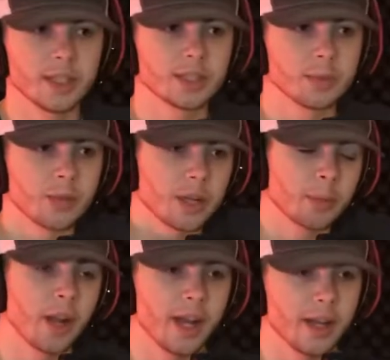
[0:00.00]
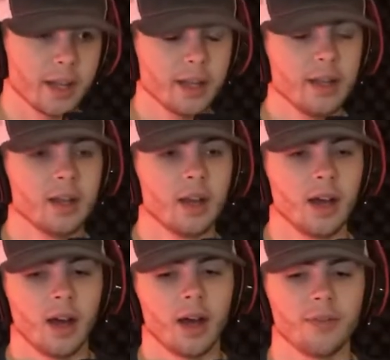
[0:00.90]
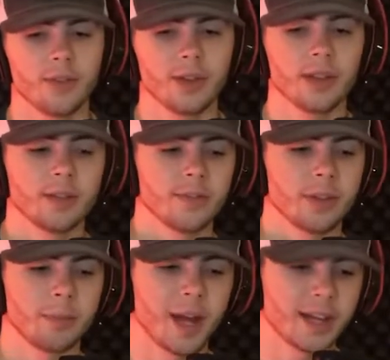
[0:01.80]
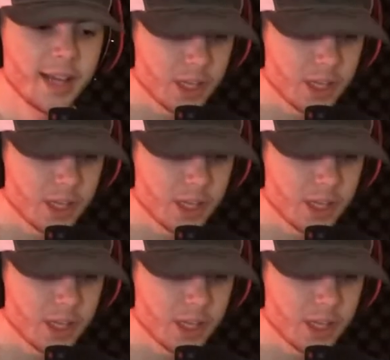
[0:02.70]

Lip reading: some rebranding for the podcast,